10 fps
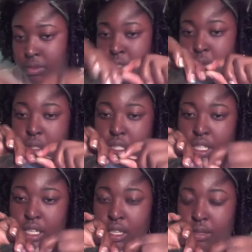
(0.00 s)
Twisted
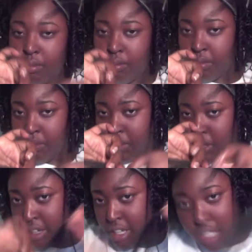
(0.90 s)
it.
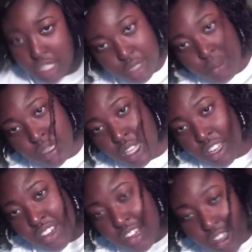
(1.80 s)
Sorry guys, I put the
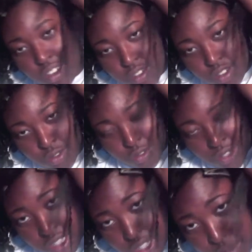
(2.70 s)
hair down. I don't know if you
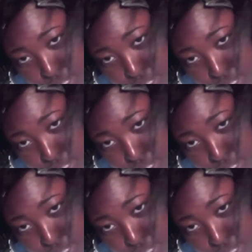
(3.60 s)
can see me.